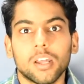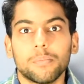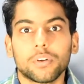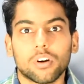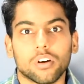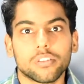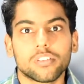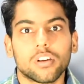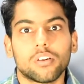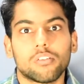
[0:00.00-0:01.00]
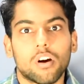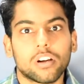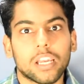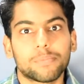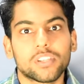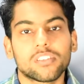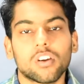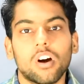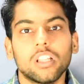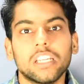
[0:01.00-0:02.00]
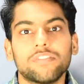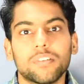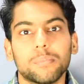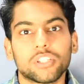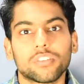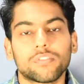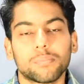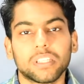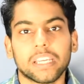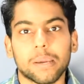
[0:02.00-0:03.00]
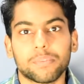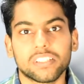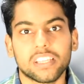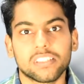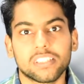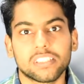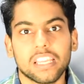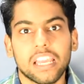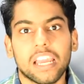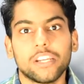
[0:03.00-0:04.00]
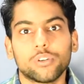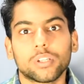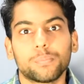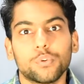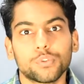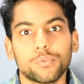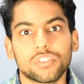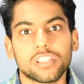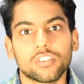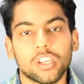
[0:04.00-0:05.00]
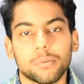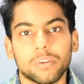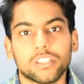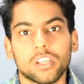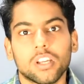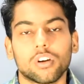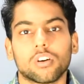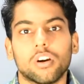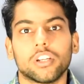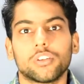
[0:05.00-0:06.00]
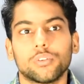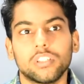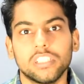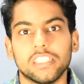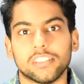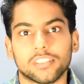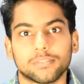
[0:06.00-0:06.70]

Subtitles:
because RAW captures all the information from the camera sensors and you can post-process your image according to your needs.